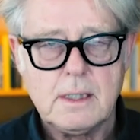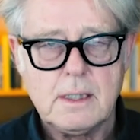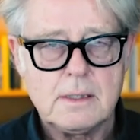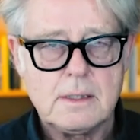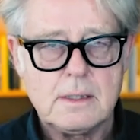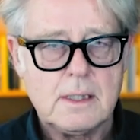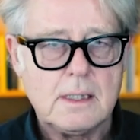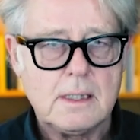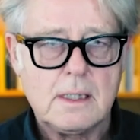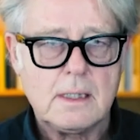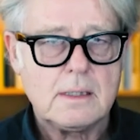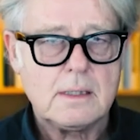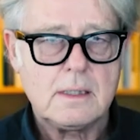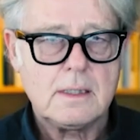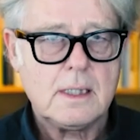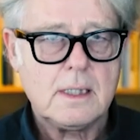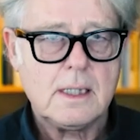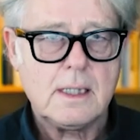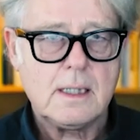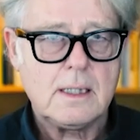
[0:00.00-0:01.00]
list that doesn't
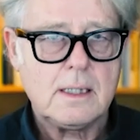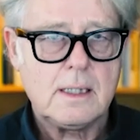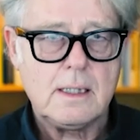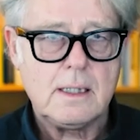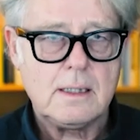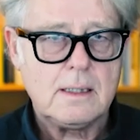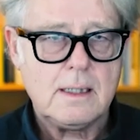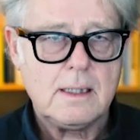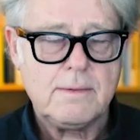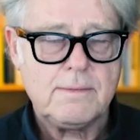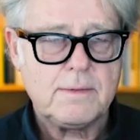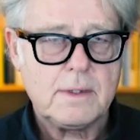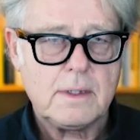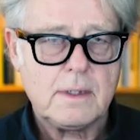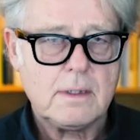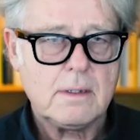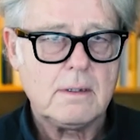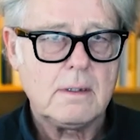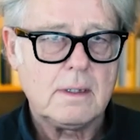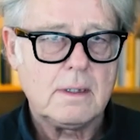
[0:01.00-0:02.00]
take any effort at
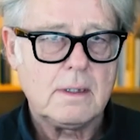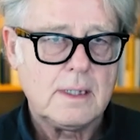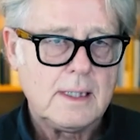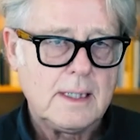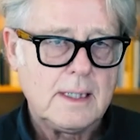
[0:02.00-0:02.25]
all